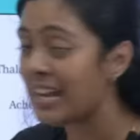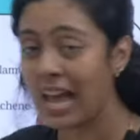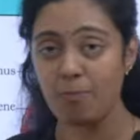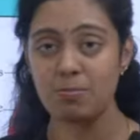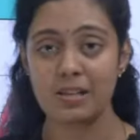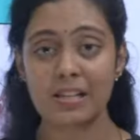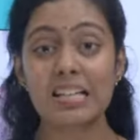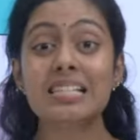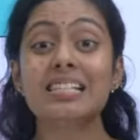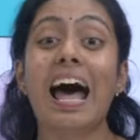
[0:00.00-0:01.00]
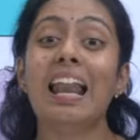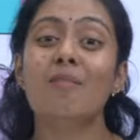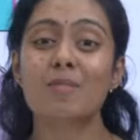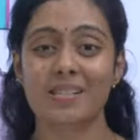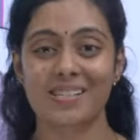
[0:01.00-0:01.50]
apple is
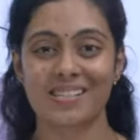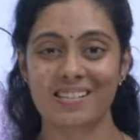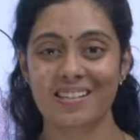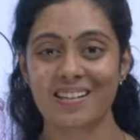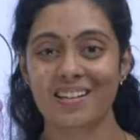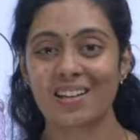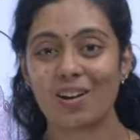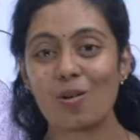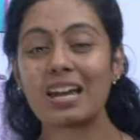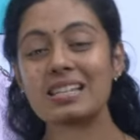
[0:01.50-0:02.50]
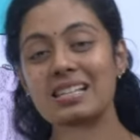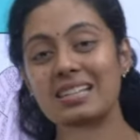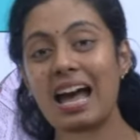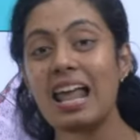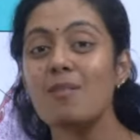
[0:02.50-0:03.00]
thalamus. Okay, it's a
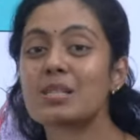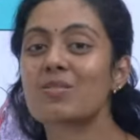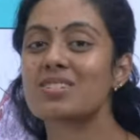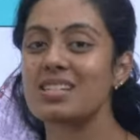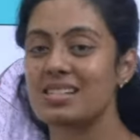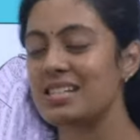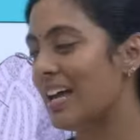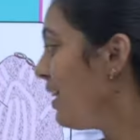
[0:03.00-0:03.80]
thalamus which is there.